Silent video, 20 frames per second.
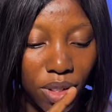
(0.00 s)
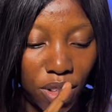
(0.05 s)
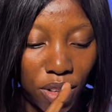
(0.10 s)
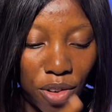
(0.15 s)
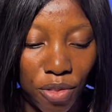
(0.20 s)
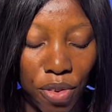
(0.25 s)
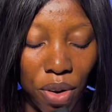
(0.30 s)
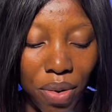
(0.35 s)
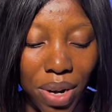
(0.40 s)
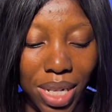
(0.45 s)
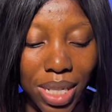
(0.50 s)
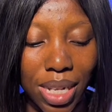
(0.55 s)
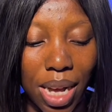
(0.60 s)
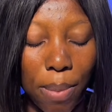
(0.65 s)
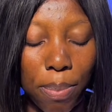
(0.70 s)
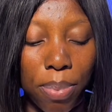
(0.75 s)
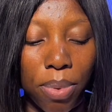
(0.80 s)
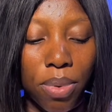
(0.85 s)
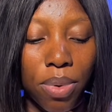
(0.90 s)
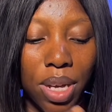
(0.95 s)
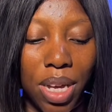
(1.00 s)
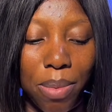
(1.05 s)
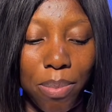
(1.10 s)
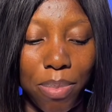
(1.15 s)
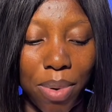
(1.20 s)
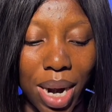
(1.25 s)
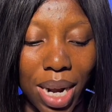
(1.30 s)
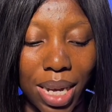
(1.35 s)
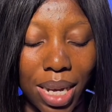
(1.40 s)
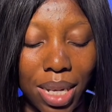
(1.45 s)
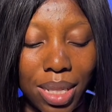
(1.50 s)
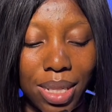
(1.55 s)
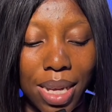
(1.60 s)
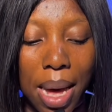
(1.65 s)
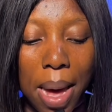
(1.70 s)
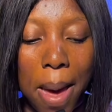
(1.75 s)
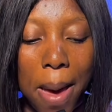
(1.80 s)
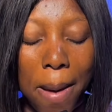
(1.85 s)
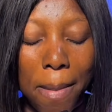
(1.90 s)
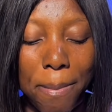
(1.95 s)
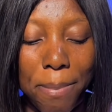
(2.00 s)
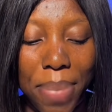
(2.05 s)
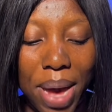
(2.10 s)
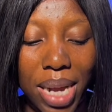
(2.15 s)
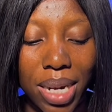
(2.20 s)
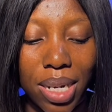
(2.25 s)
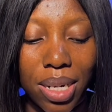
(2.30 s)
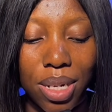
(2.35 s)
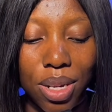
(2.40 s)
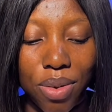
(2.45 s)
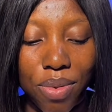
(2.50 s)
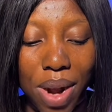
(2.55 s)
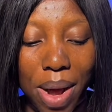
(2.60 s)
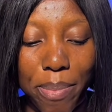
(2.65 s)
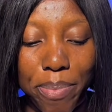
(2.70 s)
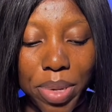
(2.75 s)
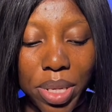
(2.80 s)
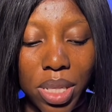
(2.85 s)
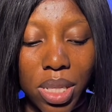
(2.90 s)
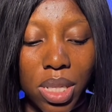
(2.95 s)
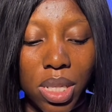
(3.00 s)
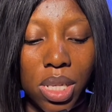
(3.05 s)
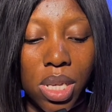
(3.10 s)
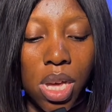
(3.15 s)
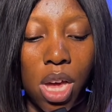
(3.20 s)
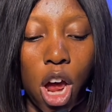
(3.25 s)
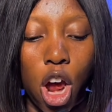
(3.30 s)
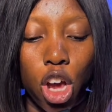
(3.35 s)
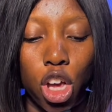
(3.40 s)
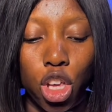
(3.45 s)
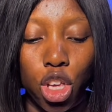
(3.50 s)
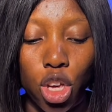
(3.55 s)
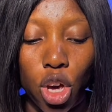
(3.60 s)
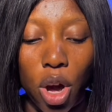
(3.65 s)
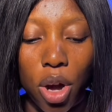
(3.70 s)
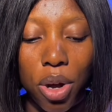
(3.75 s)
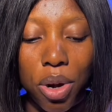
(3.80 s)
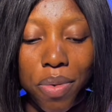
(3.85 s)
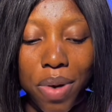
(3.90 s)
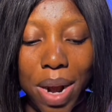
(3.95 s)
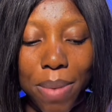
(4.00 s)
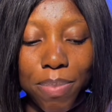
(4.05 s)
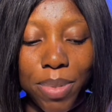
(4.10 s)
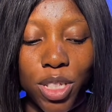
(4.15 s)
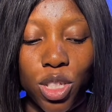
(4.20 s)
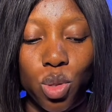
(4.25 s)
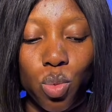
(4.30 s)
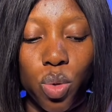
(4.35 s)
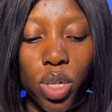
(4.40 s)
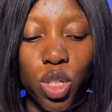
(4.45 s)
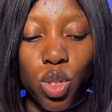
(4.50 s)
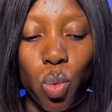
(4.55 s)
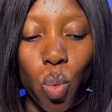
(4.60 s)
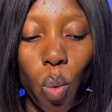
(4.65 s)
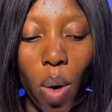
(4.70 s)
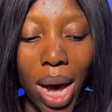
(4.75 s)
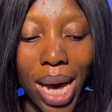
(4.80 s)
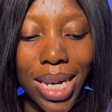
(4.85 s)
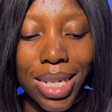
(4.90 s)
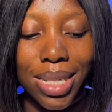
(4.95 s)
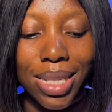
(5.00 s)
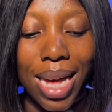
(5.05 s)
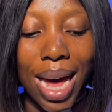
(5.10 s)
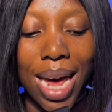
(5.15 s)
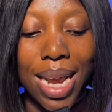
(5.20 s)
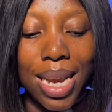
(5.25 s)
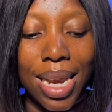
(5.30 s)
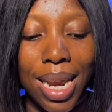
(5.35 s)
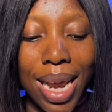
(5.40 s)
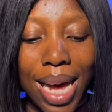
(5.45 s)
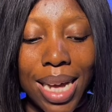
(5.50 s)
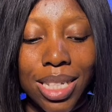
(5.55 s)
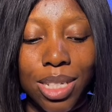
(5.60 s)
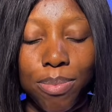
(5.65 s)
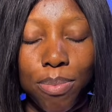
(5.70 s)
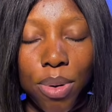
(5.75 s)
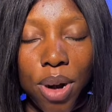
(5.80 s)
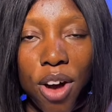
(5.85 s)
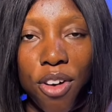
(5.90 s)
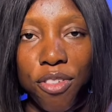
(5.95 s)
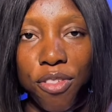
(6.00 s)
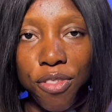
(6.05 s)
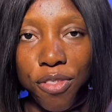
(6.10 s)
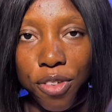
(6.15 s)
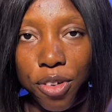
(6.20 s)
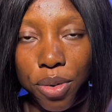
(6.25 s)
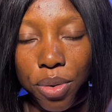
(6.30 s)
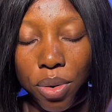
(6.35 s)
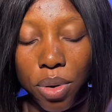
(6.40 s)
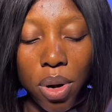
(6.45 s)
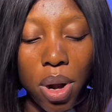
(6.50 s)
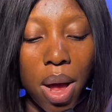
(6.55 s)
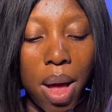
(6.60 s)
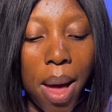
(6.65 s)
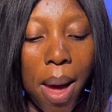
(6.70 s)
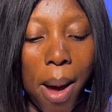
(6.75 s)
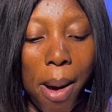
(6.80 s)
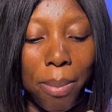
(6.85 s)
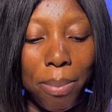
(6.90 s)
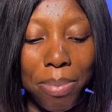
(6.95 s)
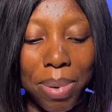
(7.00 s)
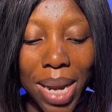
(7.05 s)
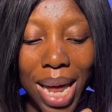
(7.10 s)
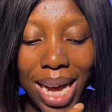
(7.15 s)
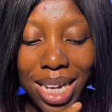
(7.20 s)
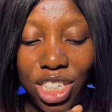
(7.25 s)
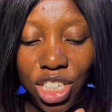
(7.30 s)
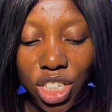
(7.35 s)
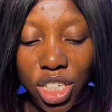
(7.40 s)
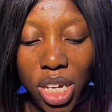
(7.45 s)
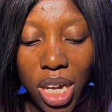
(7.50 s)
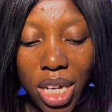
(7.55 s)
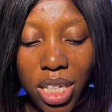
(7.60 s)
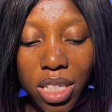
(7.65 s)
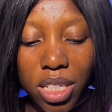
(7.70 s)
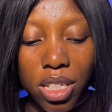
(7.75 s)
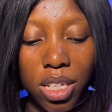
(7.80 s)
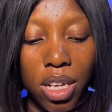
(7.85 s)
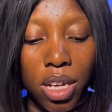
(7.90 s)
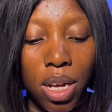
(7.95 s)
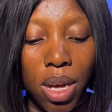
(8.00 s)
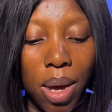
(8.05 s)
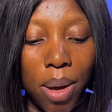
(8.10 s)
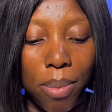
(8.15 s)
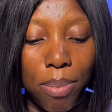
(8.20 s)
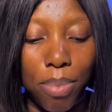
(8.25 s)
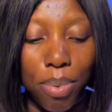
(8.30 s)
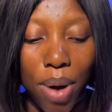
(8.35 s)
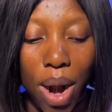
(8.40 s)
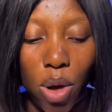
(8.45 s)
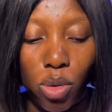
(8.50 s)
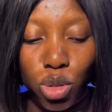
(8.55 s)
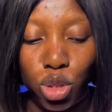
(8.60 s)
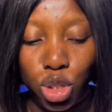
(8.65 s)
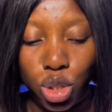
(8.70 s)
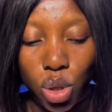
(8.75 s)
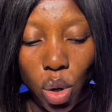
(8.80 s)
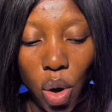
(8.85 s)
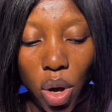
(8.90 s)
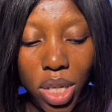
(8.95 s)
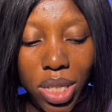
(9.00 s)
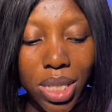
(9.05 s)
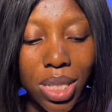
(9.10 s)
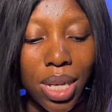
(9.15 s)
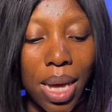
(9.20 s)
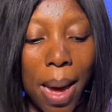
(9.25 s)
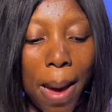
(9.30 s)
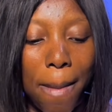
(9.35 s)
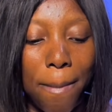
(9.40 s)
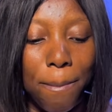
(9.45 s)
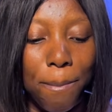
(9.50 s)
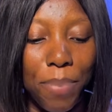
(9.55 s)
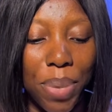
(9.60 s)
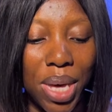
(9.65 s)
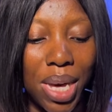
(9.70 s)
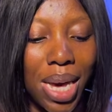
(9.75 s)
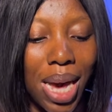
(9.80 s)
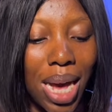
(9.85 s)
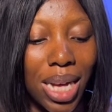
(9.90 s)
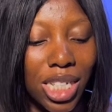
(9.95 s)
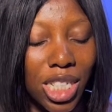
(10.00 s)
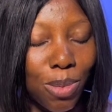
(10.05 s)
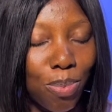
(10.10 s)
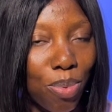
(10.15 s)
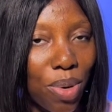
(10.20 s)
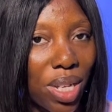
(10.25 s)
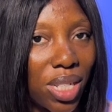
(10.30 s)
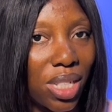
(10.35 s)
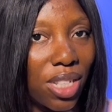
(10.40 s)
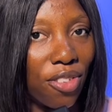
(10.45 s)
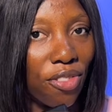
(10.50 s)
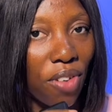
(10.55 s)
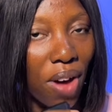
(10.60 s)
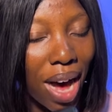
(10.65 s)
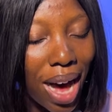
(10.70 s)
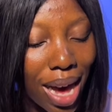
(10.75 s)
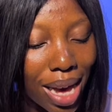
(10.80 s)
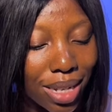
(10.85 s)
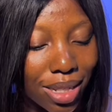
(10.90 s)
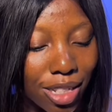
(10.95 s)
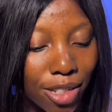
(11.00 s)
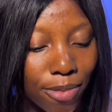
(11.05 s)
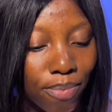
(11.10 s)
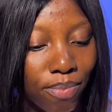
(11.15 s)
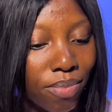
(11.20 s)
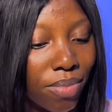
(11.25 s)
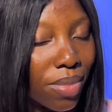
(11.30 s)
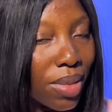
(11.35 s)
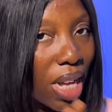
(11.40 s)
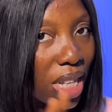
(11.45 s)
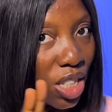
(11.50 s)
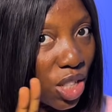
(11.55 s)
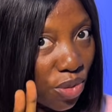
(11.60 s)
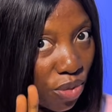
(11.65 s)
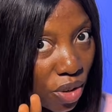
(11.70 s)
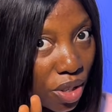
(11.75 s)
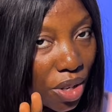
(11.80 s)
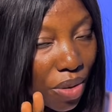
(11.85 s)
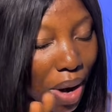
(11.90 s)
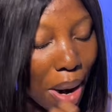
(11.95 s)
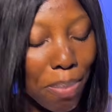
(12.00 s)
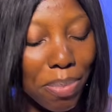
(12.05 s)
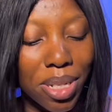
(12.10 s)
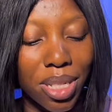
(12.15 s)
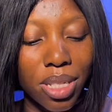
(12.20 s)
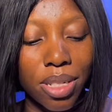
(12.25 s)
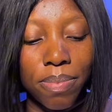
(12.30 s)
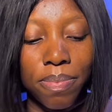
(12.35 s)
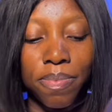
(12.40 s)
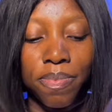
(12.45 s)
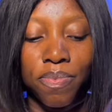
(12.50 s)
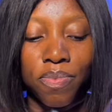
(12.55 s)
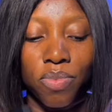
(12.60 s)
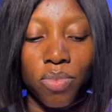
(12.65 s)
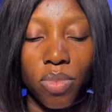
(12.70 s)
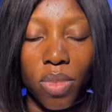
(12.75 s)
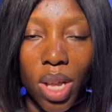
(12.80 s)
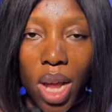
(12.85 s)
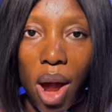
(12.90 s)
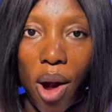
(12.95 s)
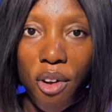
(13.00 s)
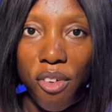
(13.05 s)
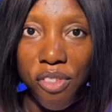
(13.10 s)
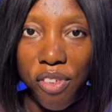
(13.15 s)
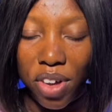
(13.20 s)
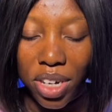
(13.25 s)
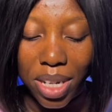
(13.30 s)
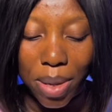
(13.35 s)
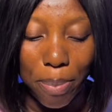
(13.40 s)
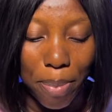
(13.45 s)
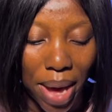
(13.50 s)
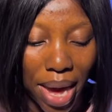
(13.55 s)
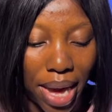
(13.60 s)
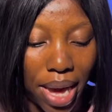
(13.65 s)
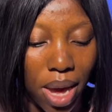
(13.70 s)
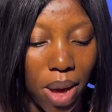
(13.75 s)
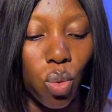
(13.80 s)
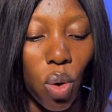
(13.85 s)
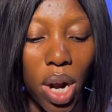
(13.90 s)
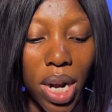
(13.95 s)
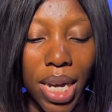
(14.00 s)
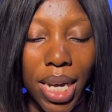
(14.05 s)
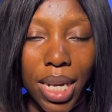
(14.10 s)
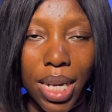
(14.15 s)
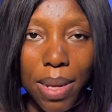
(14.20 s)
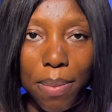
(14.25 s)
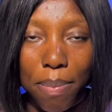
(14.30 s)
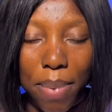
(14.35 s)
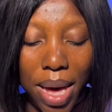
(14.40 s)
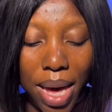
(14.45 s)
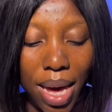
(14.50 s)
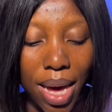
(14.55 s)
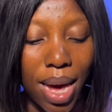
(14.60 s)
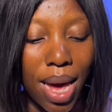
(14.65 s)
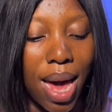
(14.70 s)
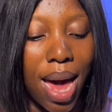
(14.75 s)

For example, in bracket, Benny the rabbit, young rabbit with white and light brown fur, black shirt, brown shorts, big expressive eyes. That is for the rabbit. Now for the bear, Rocky the bear,